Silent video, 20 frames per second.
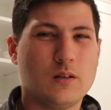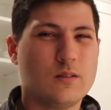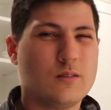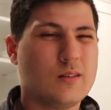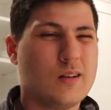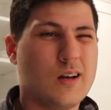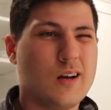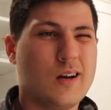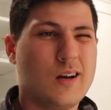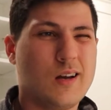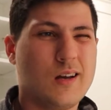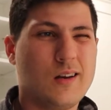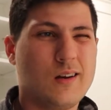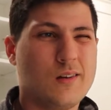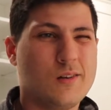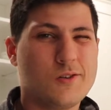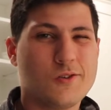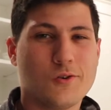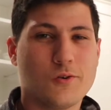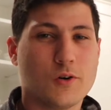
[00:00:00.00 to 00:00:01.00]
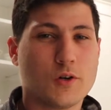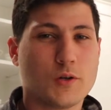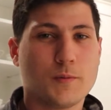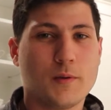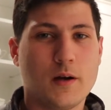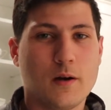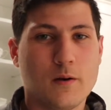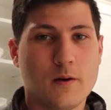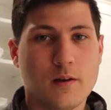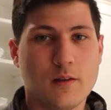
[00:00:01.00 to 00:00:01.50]
900
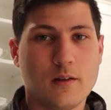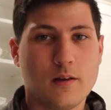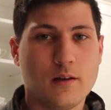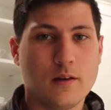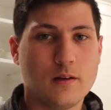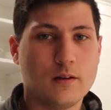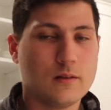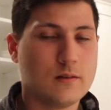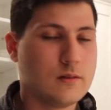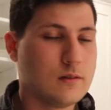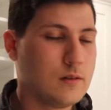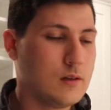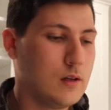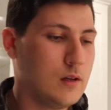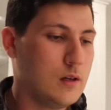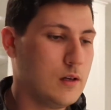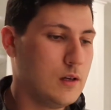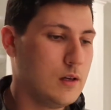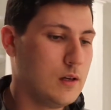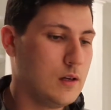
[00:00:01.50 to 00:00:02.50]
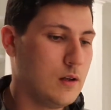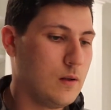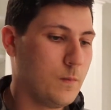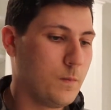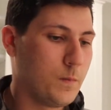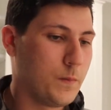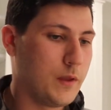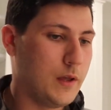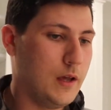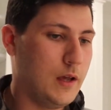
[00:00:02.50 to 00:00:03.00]
horsepower, I think.
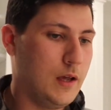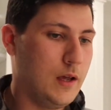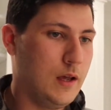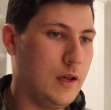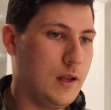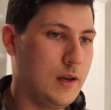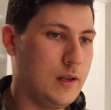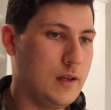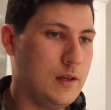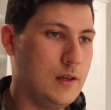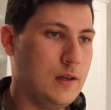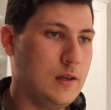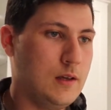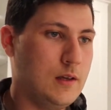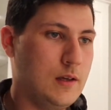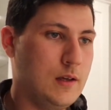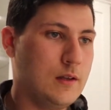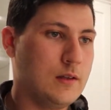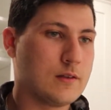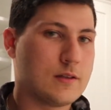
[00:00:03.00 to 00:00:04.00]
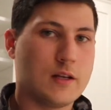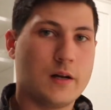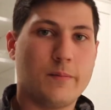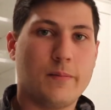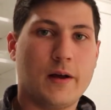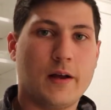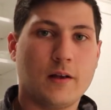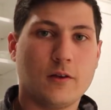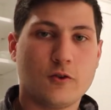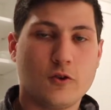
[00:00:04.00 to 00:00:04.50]
And he, instead of
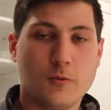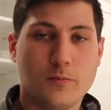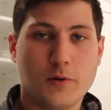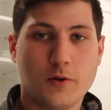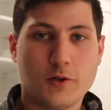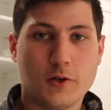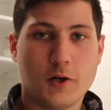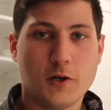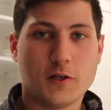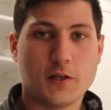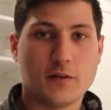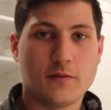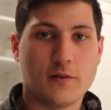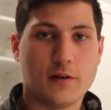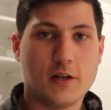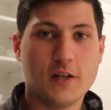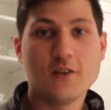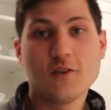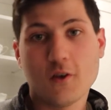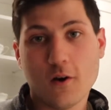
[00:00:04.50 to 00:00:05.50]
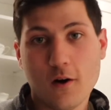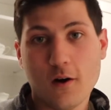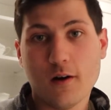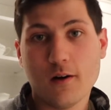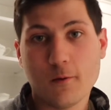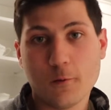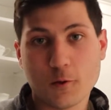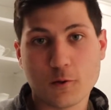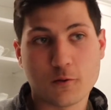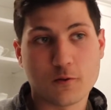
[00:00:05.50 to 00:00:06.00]
buying a supercharger for his
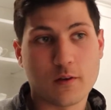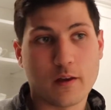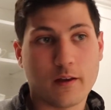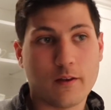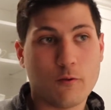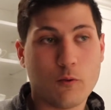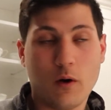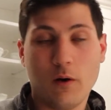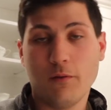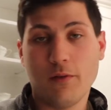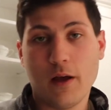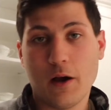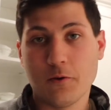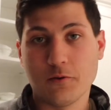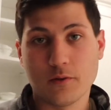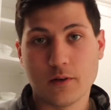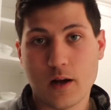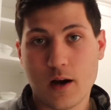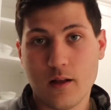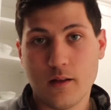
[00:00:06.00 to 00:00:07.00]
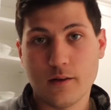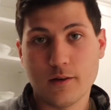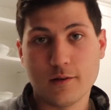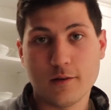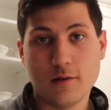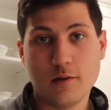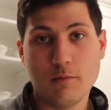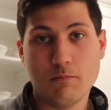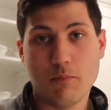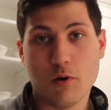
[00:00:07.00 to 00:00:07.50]
car, which was like $12,000,
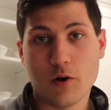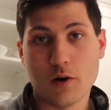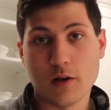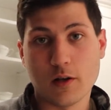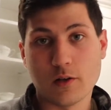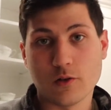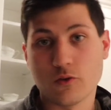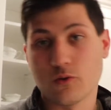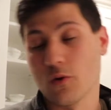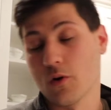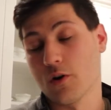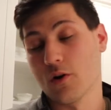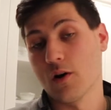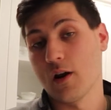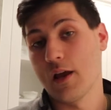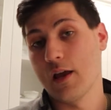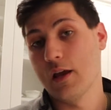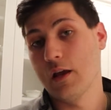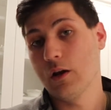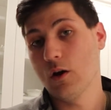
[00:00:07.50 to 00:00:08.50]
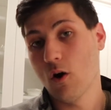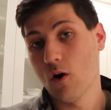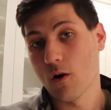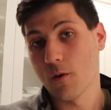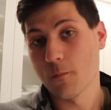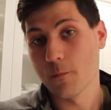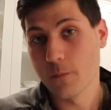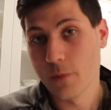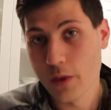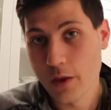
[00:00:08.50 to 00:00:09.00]
he bought his daughter a car.
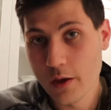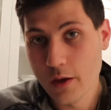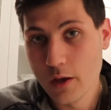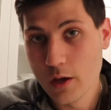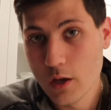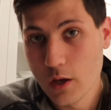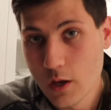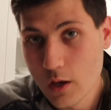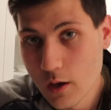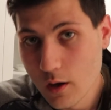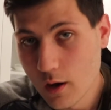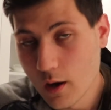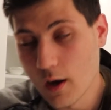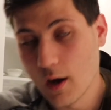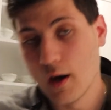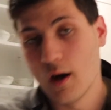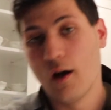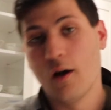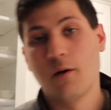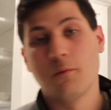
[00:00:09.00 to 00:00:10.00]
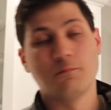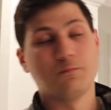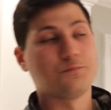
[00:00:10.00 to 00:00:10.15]
A